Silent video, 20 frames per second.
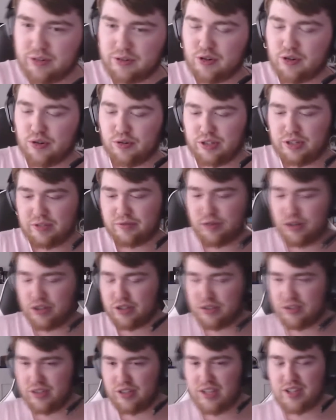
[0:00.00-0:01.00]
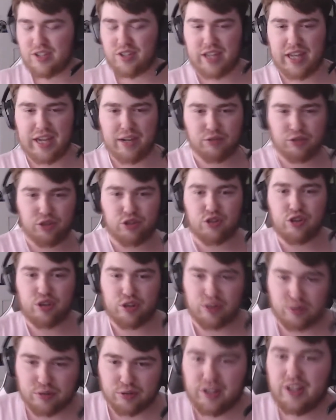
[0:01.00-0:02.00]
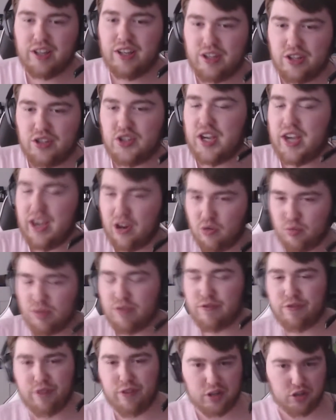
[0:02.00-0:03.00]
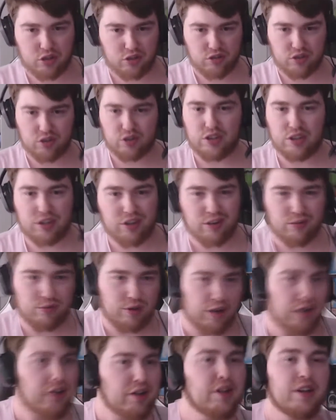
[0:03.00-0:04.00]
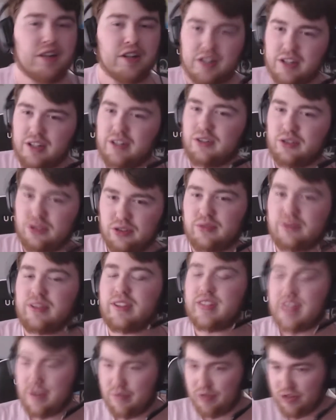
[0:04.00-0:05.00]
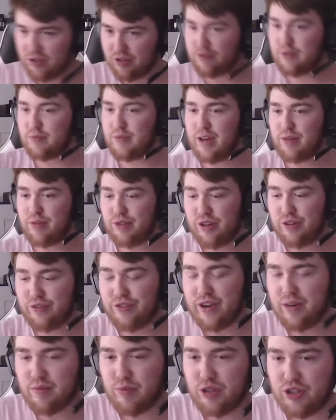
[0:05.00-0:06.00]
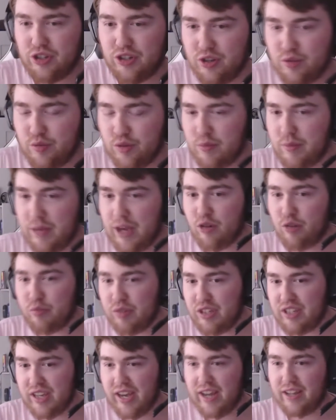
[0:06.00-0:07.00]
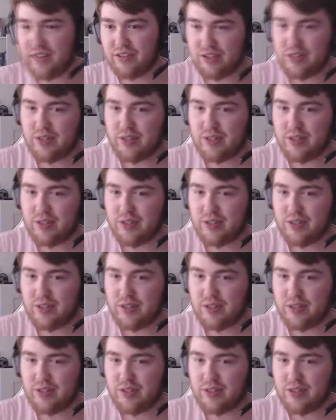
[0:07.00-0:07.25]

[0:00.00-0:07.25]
Courtney Ryan is now the girl to help with fashion. So you know what? There we go. From now on, I found my new helping hand.